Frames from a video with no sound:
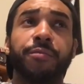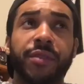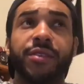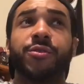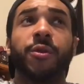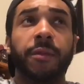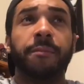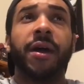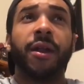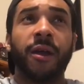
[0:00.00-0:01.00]
This could be
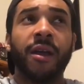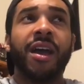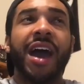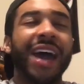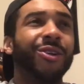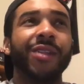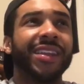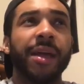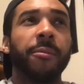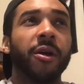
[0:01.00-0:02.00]
better. I don't
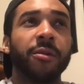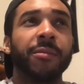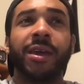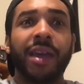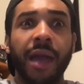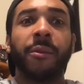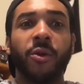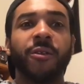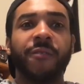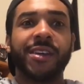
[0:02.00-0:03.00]
like that part of me. I'm
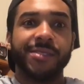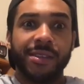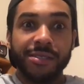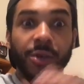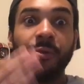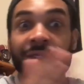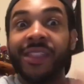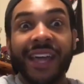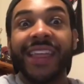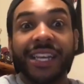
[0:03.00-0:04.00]
going to fix it. So
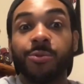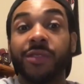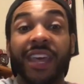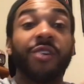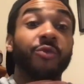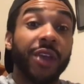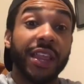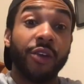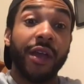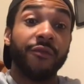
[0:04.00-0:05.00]
th that's what they are
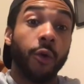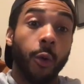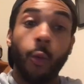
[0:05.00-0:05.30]
really great for.